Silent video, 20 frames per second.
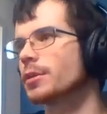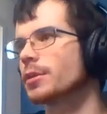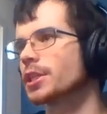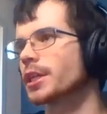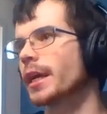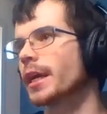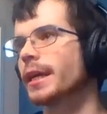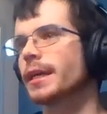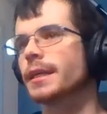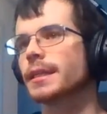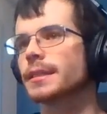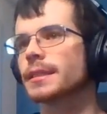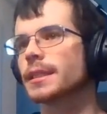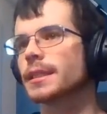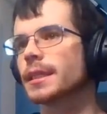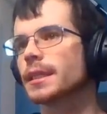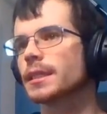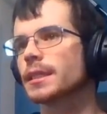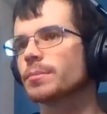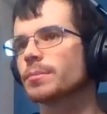which kind of
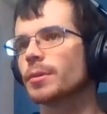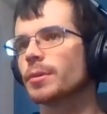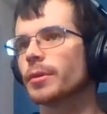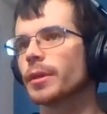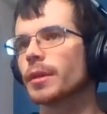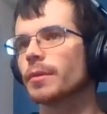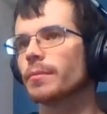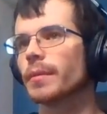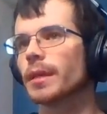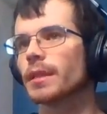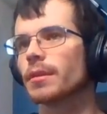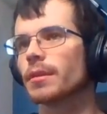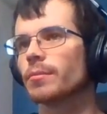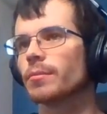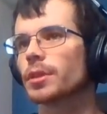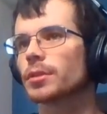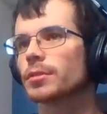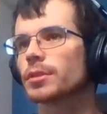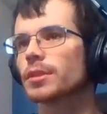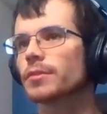stinks, but we can make the
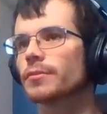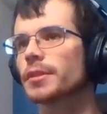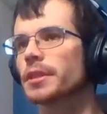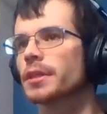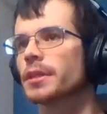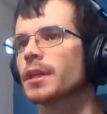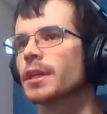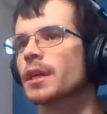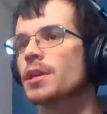most of it.